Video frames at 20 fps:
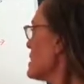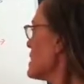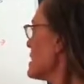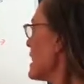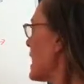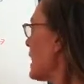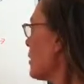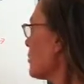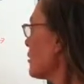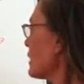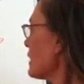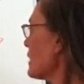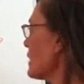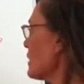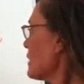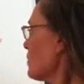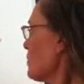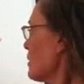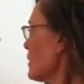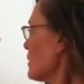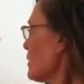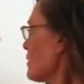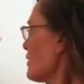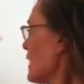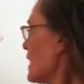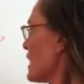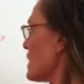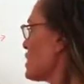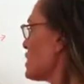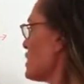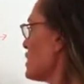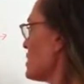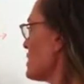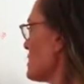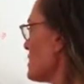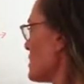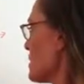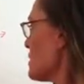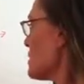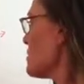Now we're going to compare
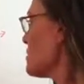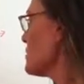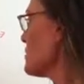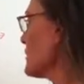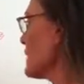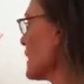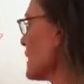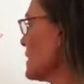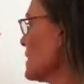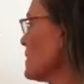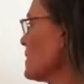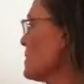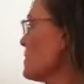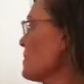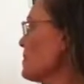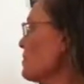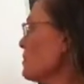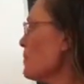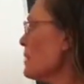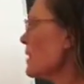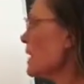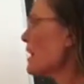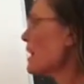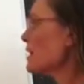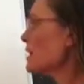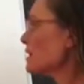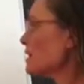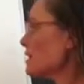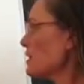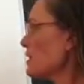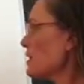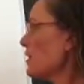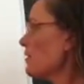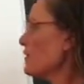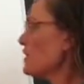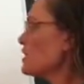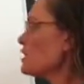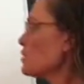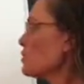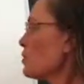fractions. But
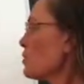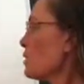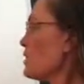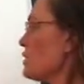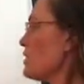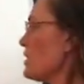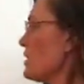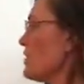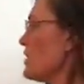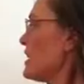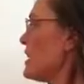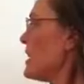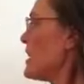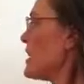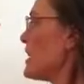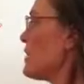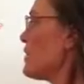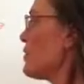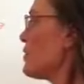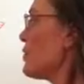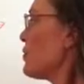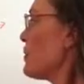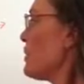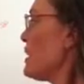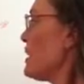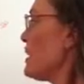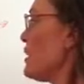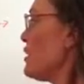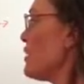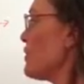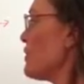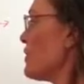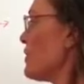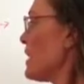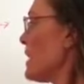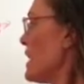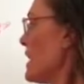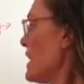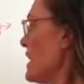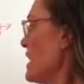on this one, you have a
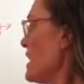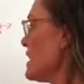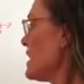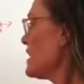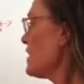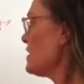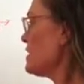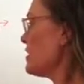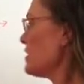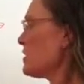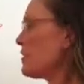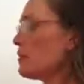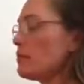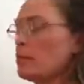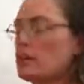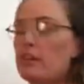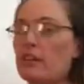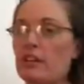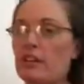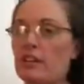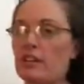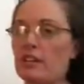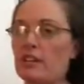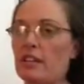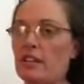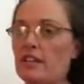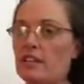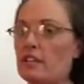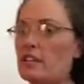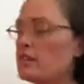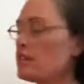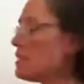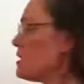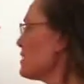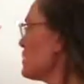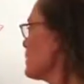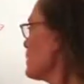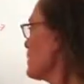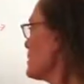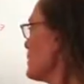-3/8 is either going to be greater, less than, or
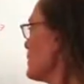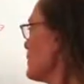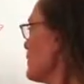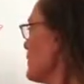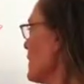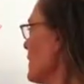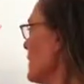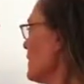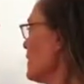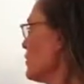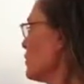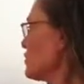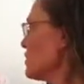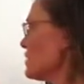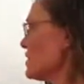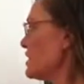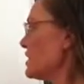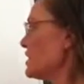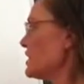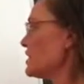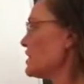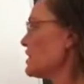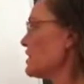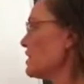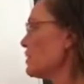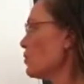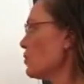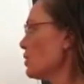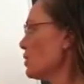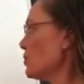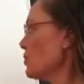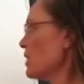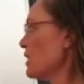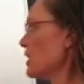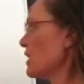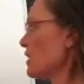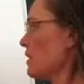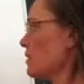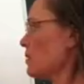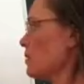equal to 5/16. Well, you
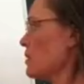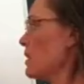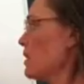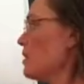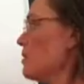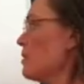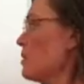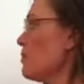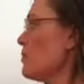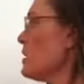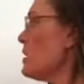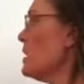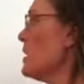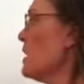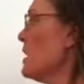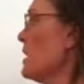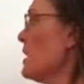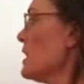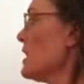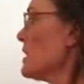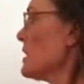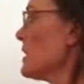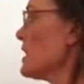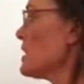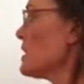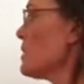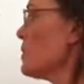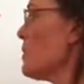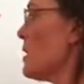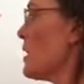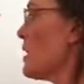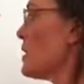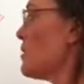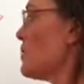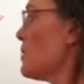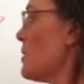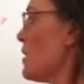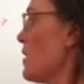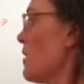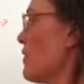can't compare them unless the
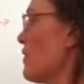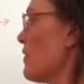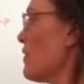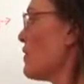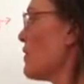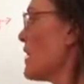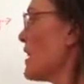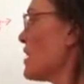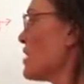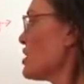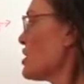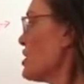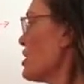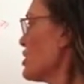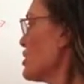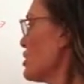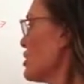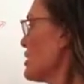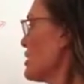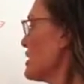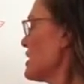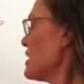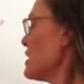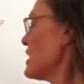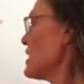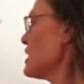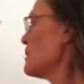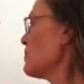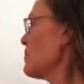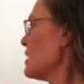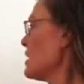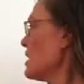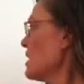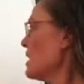bottom of the fractions are the same.